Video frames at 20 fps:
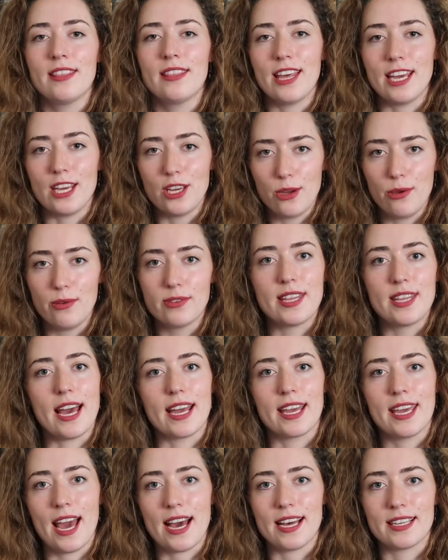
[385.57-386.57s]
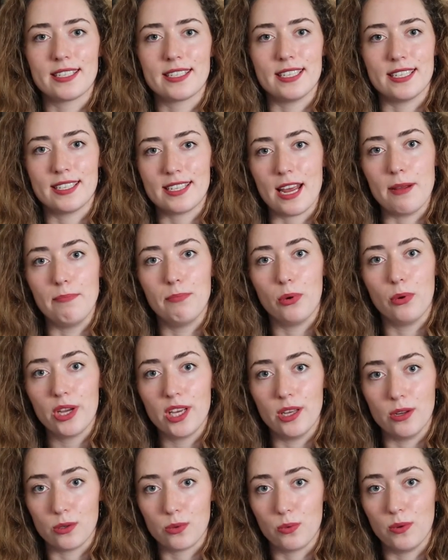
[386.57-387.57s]
they use that gas to stay
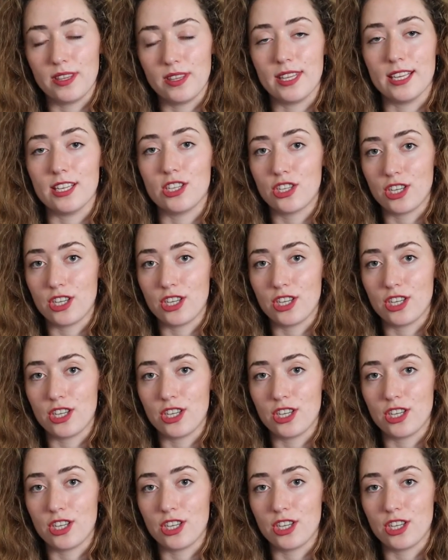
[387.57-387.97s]
buoyant with this